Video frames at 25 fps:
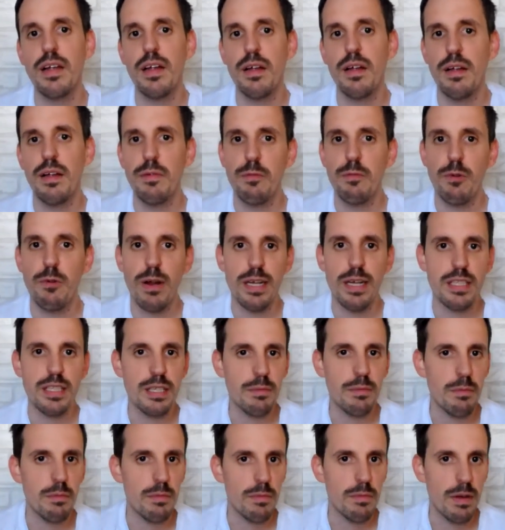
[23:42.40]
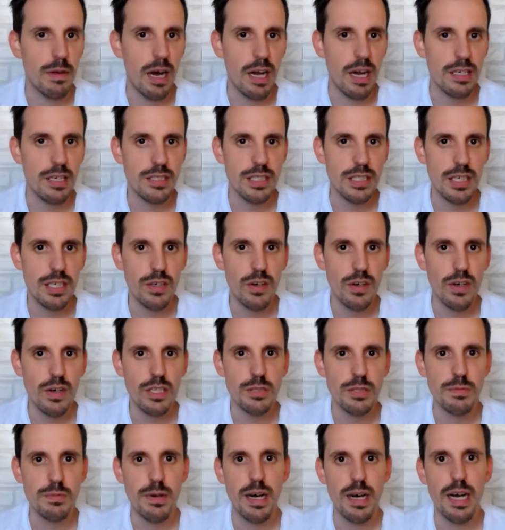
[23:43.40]
writing articles,
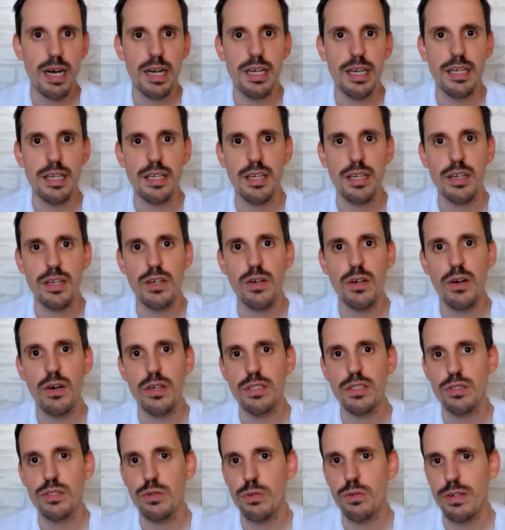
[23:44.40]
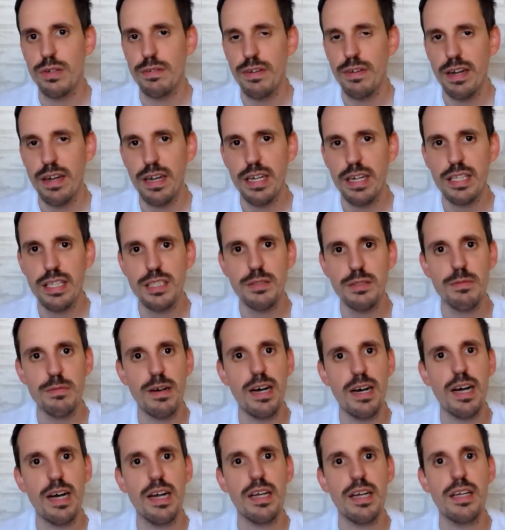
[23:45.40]
by going to events,
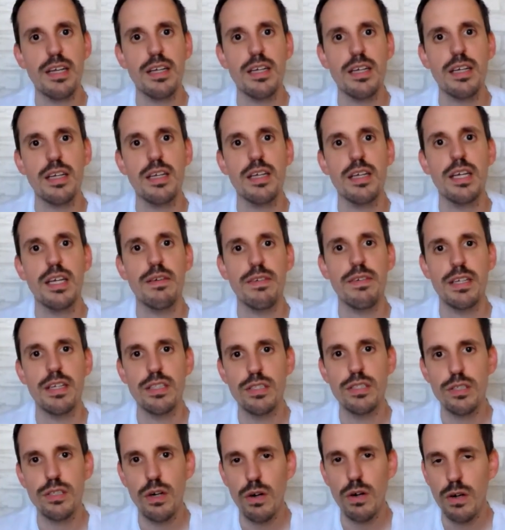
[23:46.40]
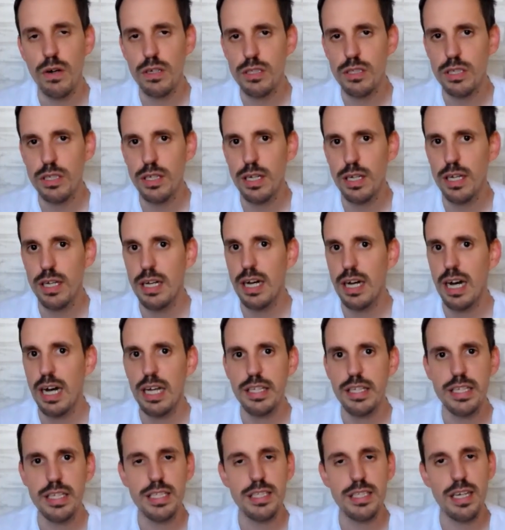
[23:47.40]
by giving talks, and
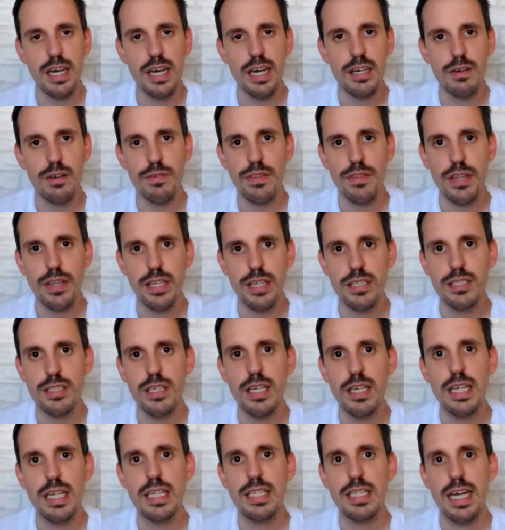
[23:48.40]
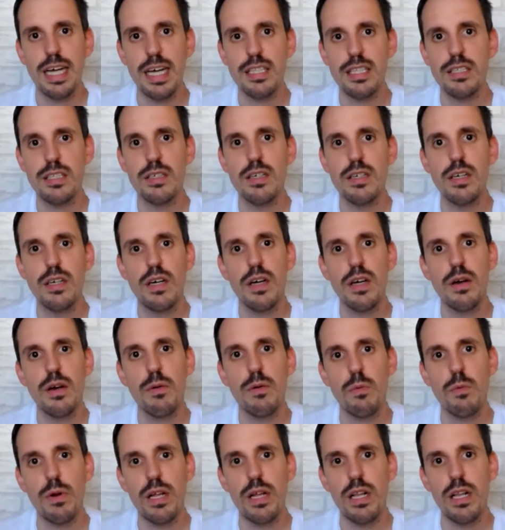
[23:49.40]
these kind of things that
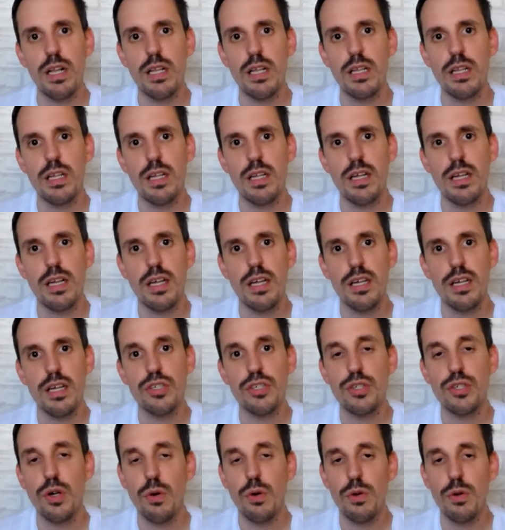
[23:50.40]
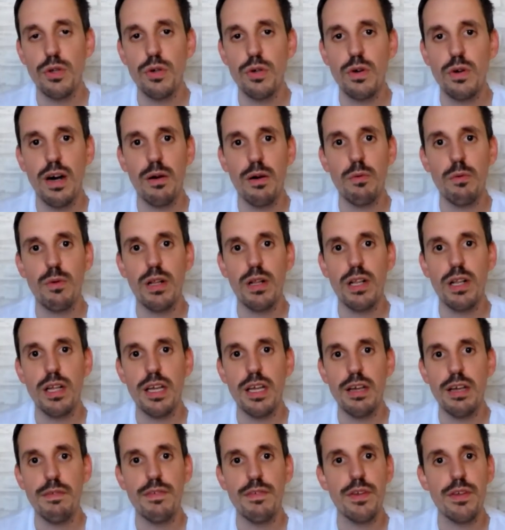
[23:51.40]
will show you and will
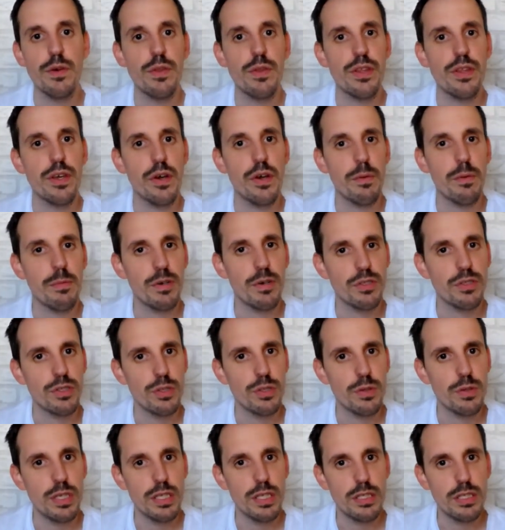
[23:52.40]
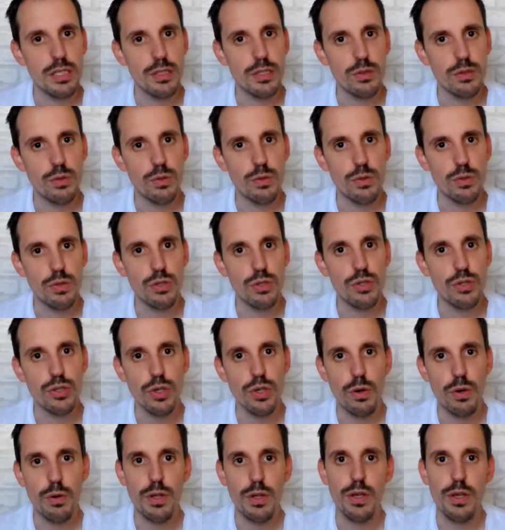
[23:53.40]
give you the opportunity to
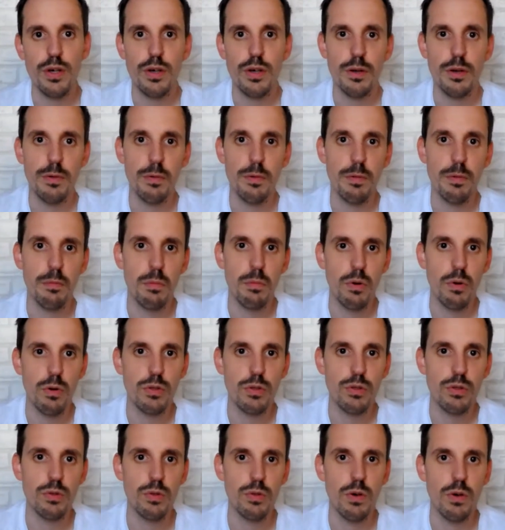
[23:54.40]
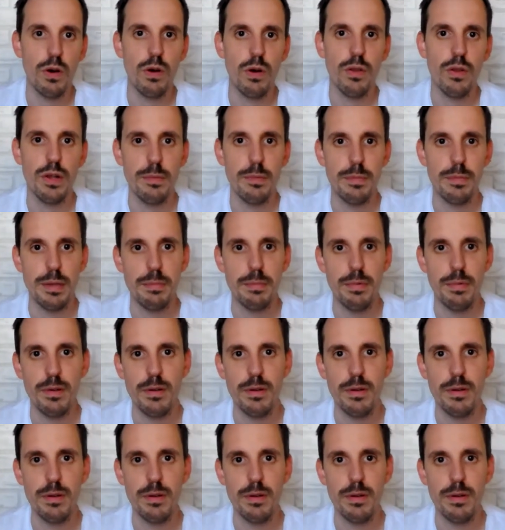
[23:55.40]
show your book to other people.